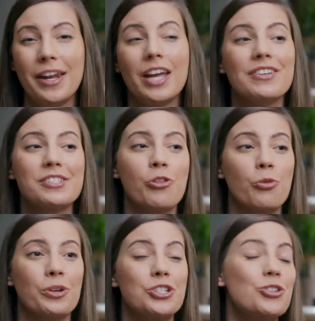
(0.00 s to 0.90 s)
Many of us know
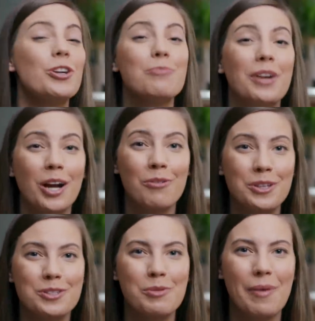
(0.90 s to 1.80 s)
that we should bring our
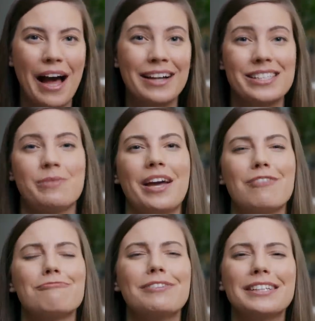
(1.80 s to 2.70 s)
reusable bags and we
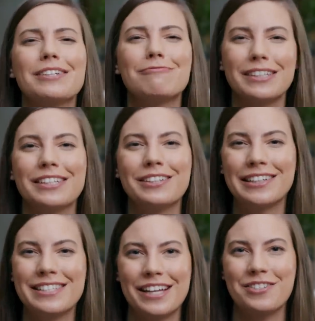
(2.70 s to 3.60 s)
have really, really
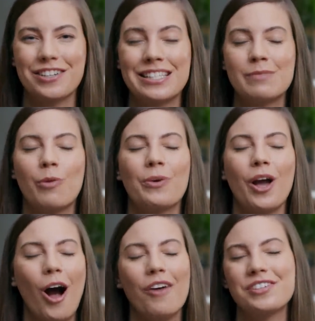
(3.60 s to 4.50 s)
good intentions, but
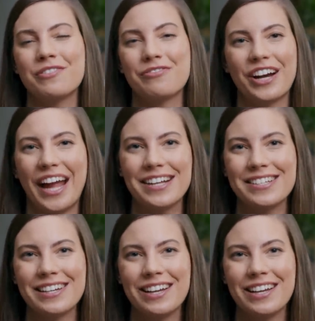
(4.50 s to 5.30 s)
we often forget.